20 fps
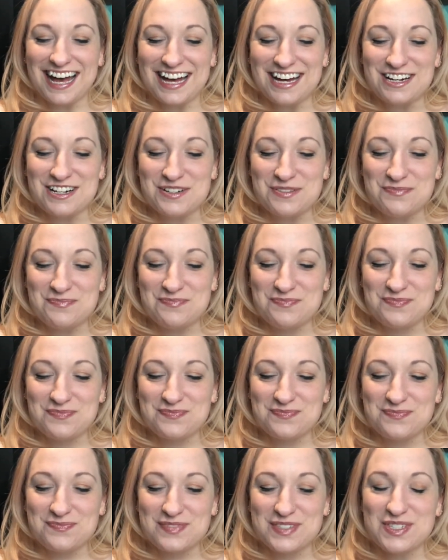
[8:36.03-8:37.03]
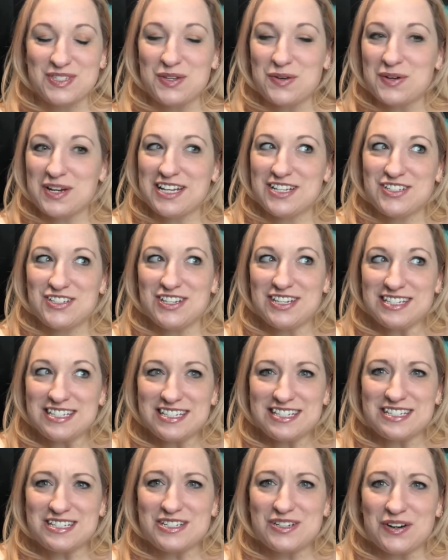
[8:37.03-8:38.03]
um, so i
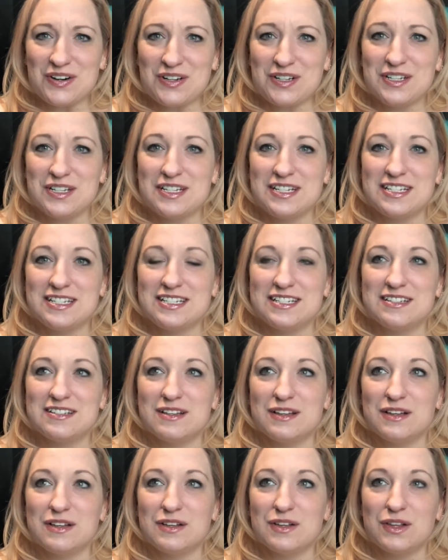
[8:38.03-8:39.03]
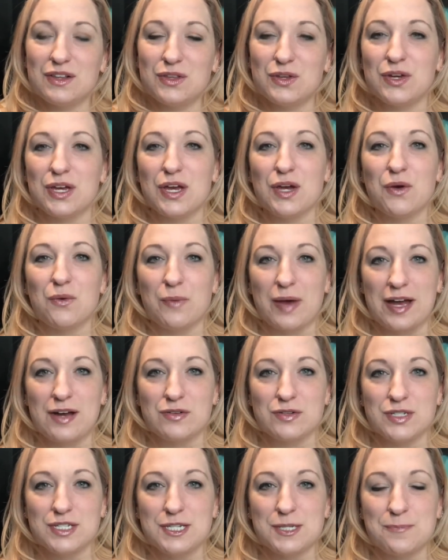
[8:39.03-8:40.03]
just started looking
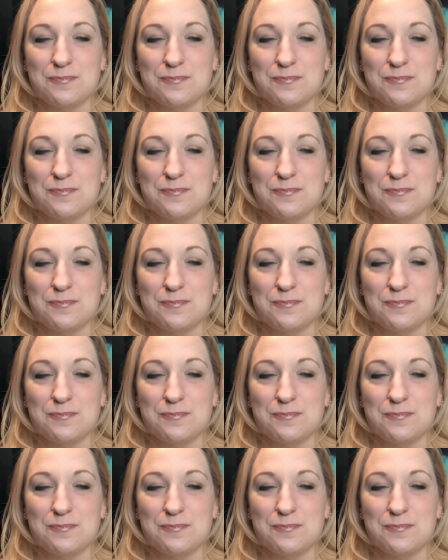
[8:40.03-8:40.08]
around